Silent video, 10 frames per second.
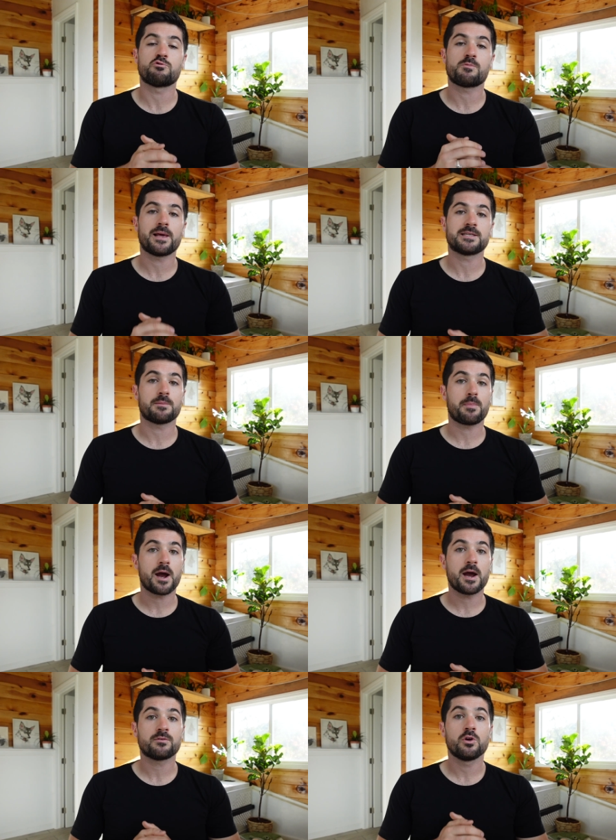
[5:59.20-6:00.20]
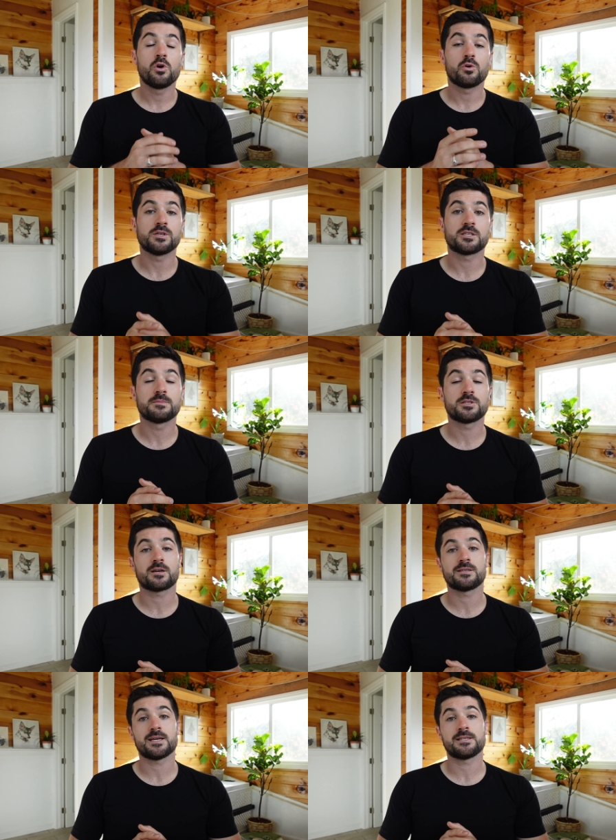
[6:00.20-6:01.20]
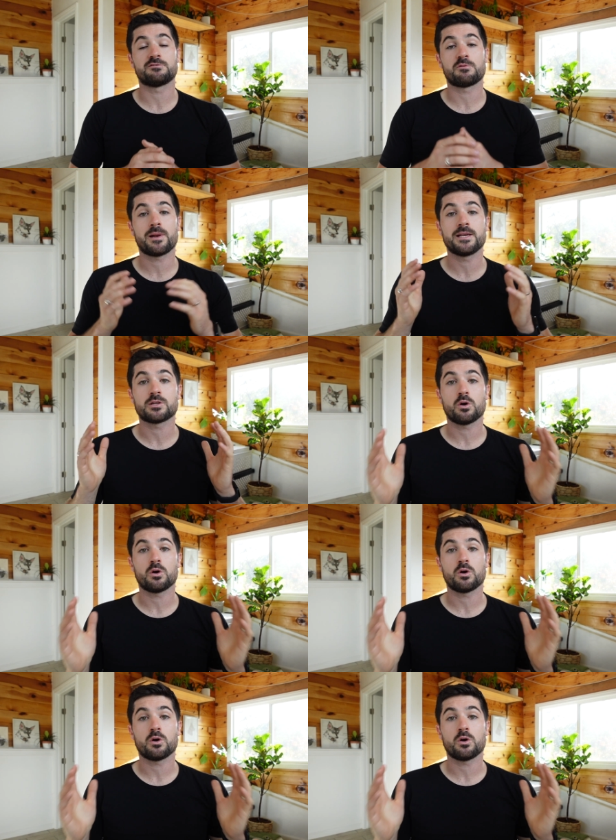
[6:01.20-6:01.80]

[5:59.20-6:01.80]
replace the part or in some circumstances replace the